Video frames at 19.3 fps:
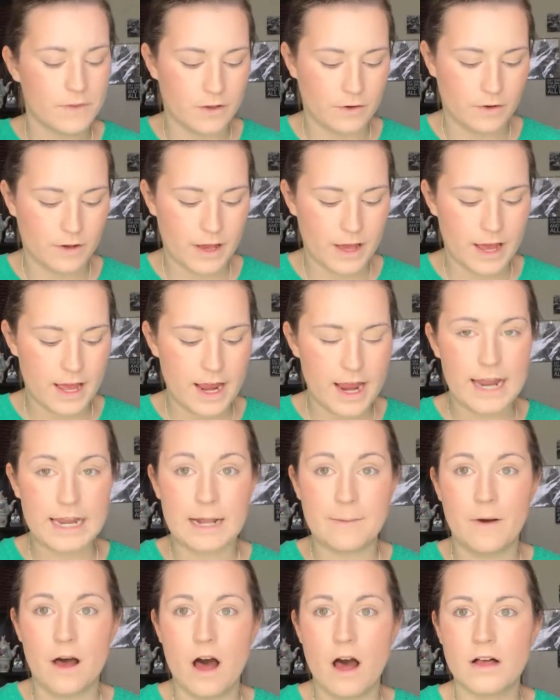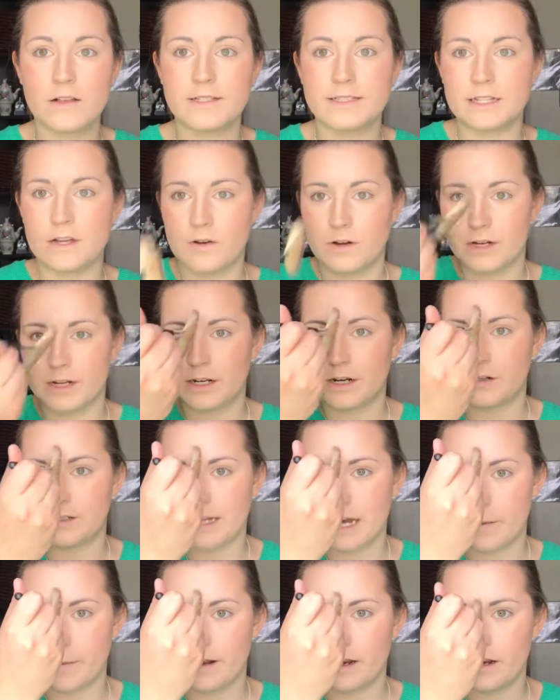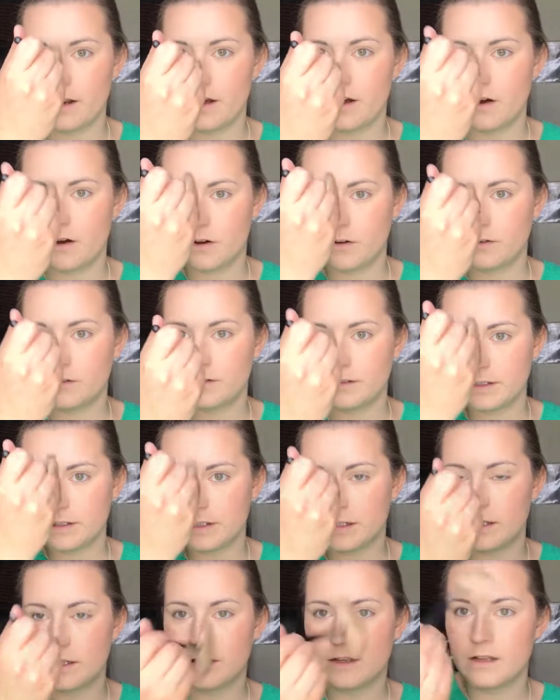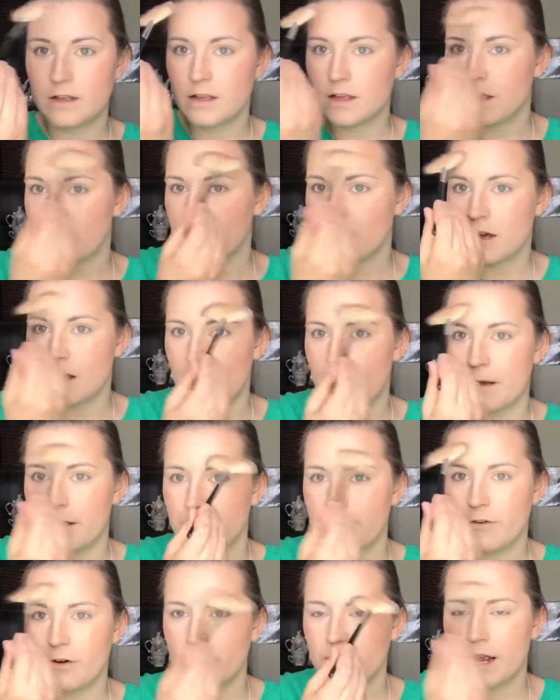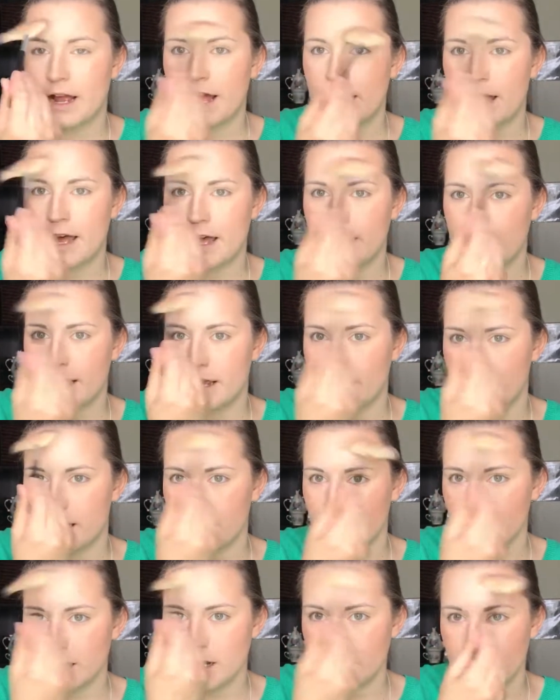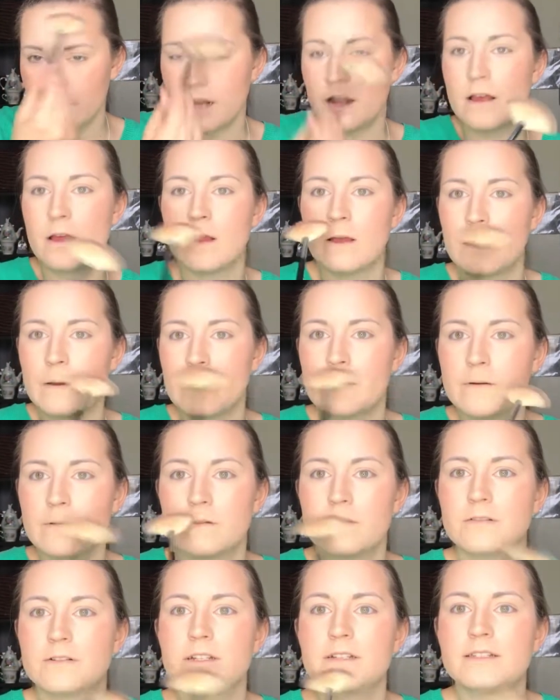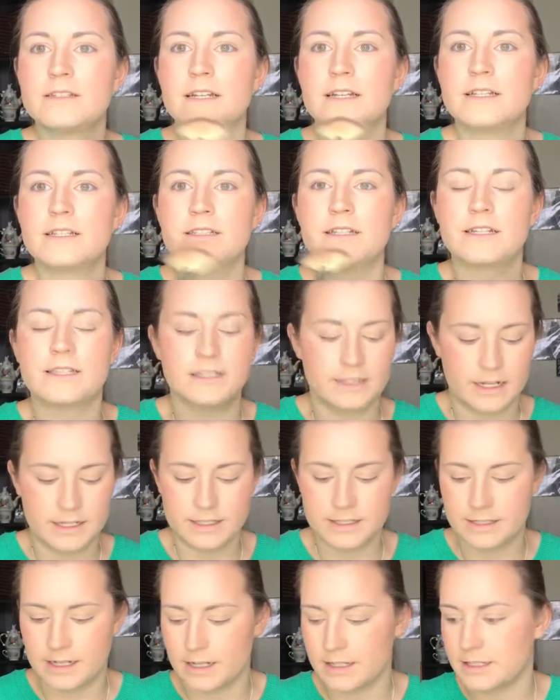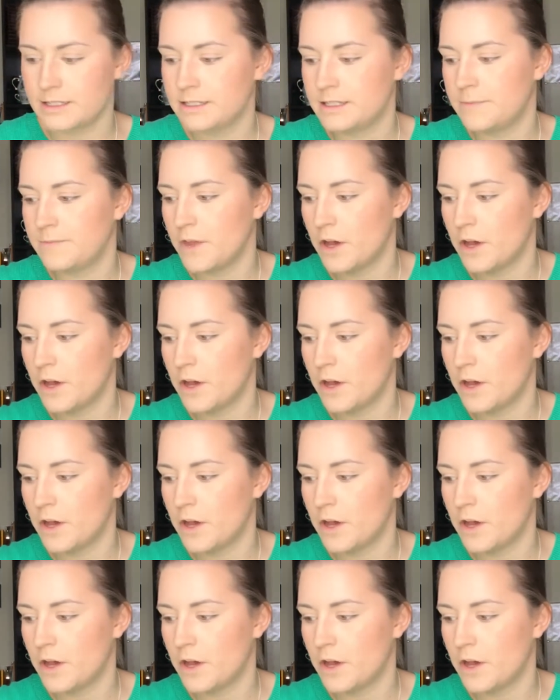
Okay, and I'm also gonna go down my nose, on my forehead, just dust, dust, dust, dust.